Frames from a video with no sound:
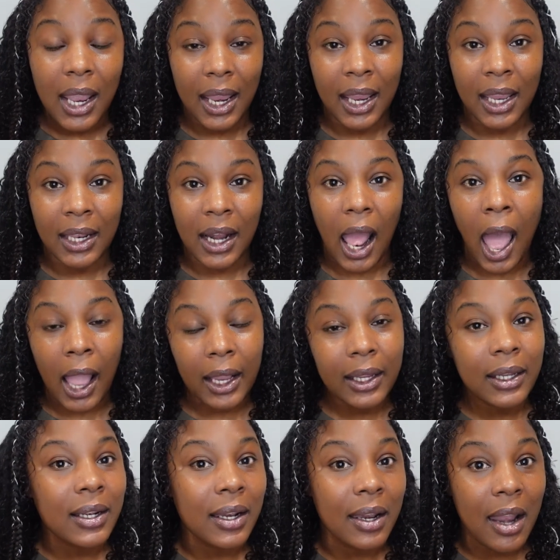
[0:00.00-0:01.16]
And I
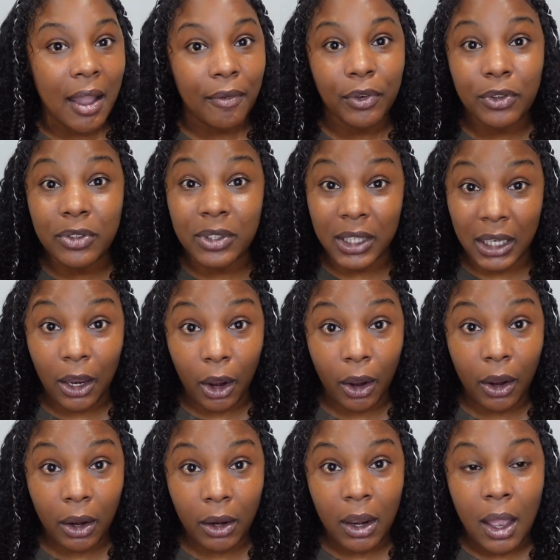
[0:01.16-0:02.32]
could never see
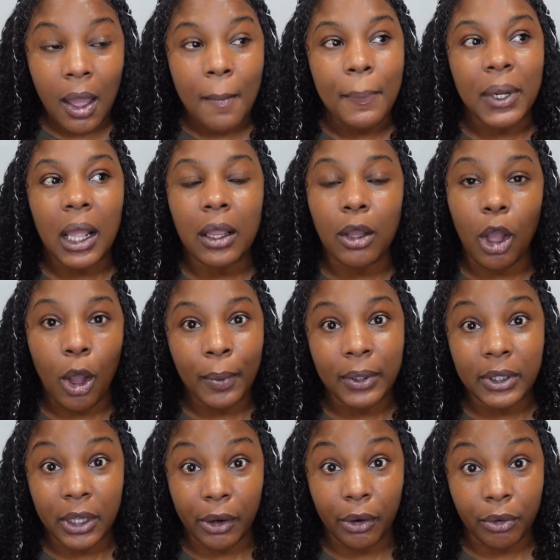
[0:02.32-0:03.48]
her, but I could
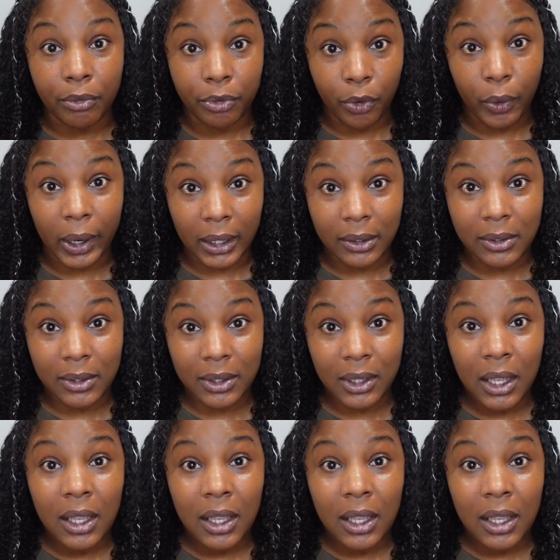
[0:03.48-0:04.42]
always hear her voice.